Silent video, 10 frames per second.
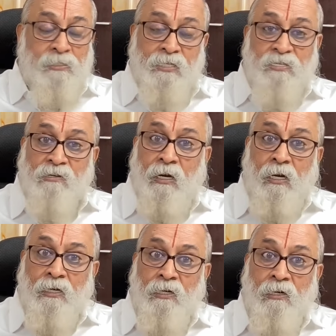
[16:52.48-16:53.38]
This has
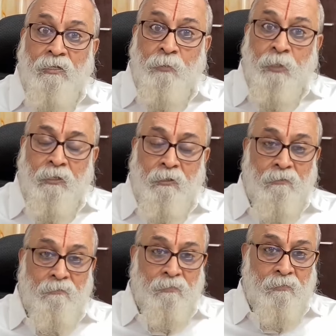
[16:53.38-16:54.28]
really hurt me.
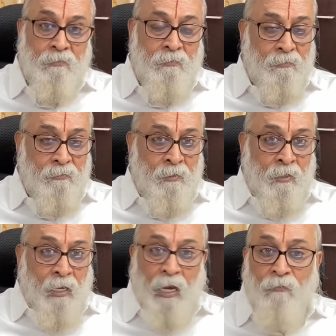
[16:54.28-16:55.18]

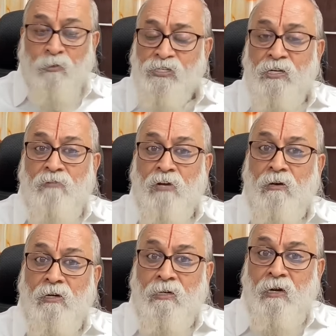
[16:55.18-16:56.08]
I was never
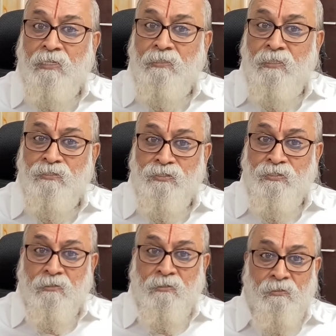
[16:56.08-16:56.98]
hurt like
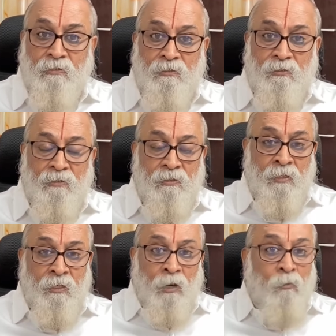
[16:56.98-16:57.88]
this.
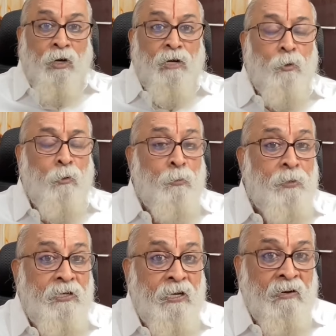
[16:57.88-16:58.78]
Whatever
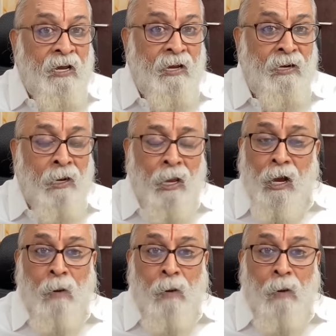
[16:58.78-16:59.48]
opinion I had